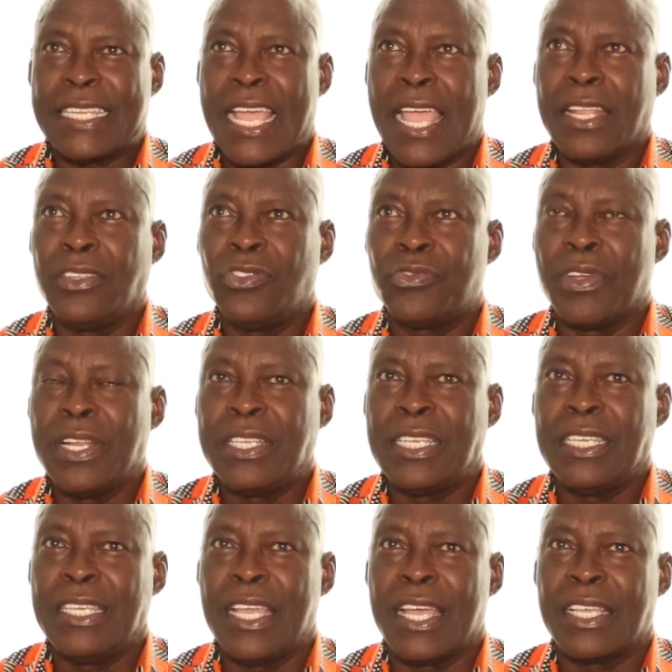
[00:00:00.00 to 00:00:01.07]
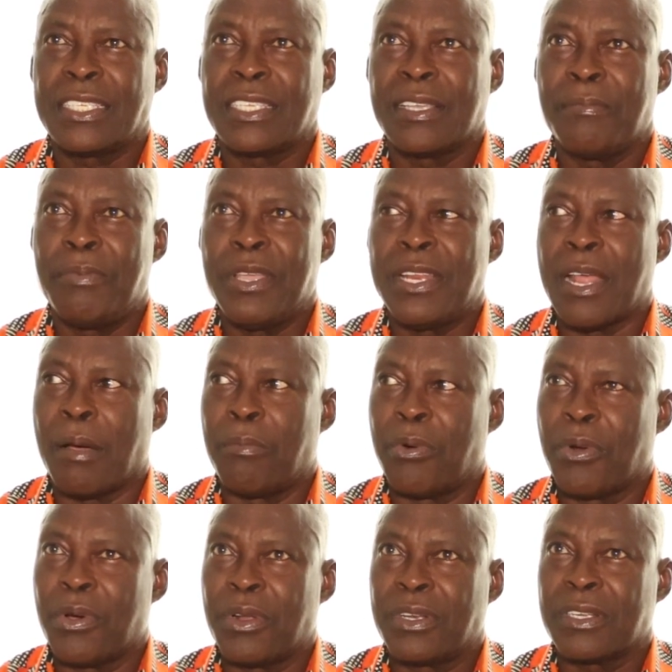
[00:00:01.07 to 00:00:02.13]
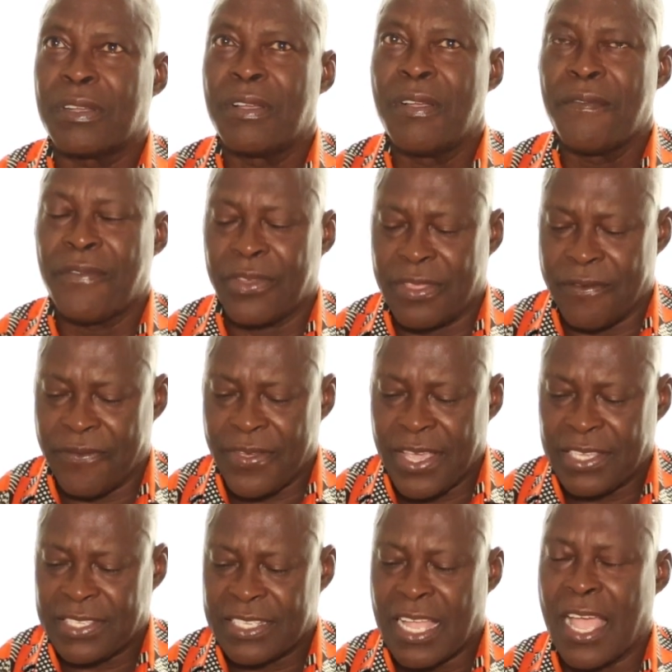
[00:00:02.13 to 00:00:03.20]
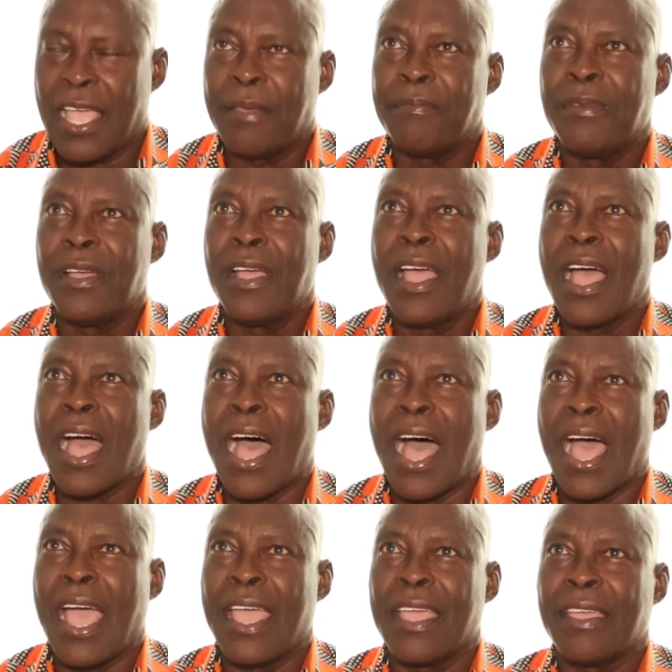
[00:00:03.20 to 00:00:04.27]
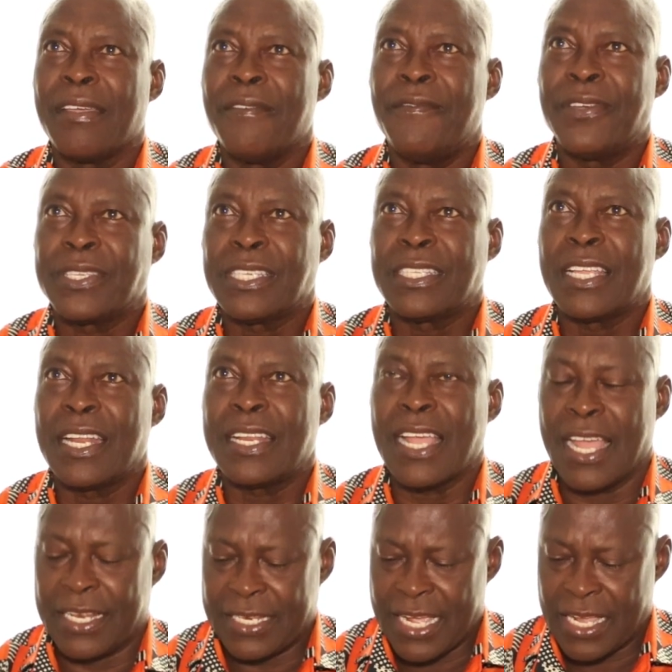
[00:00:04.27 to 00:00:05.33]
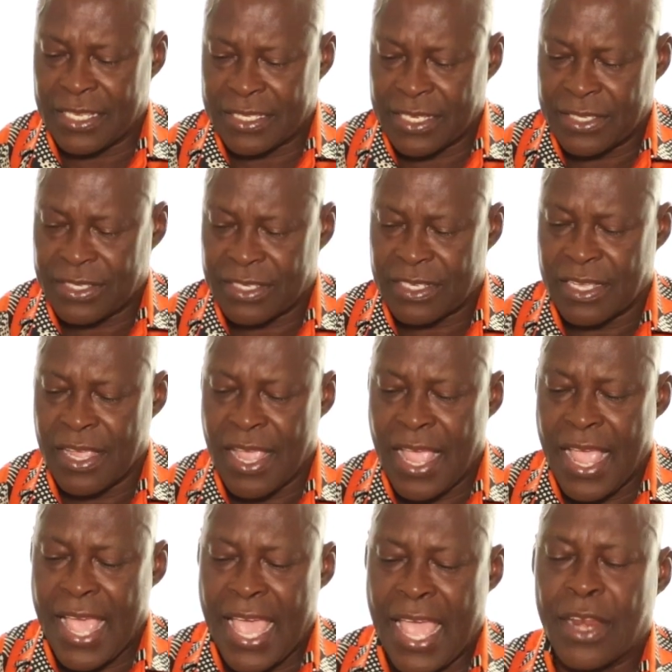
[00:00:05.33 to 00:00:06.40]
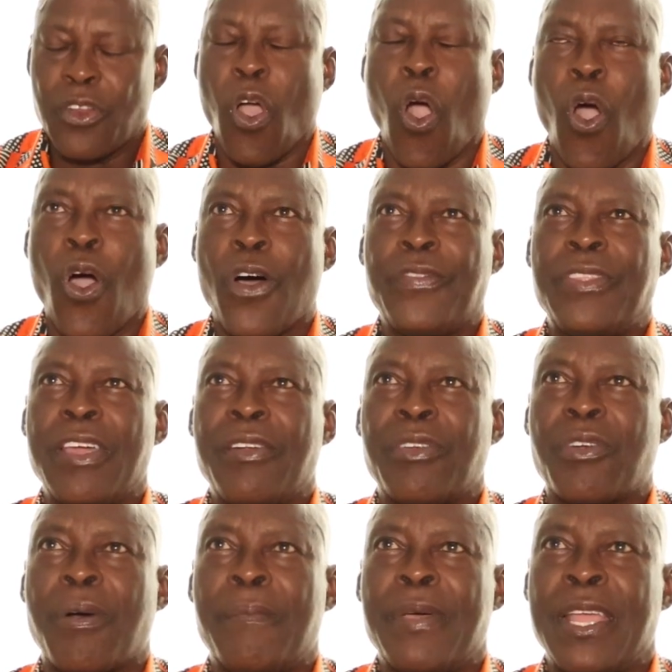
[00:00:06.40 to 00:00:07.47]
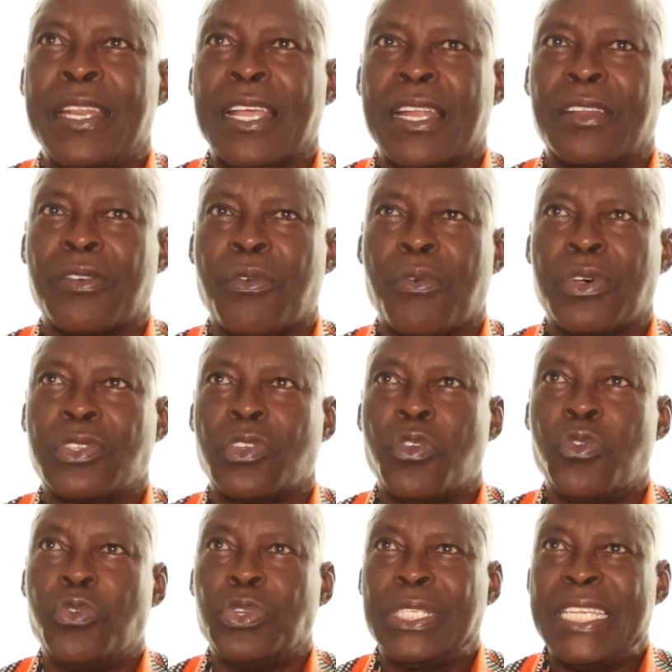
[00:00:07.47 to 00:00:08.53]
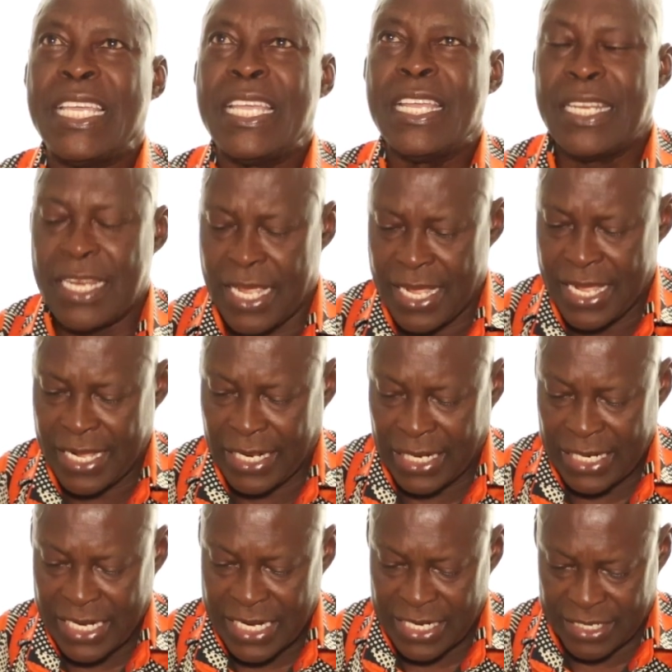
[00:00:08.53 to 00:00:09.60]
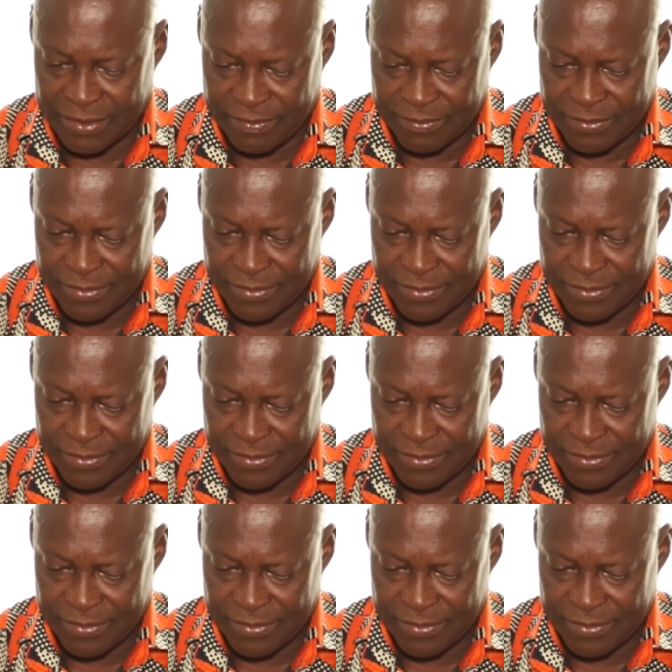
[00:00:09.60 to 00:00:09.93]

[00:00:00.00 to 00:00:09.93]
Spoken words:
10, 20 years being abroad, for the first time, I visited a dentist, and all they recommended was routine cleaning.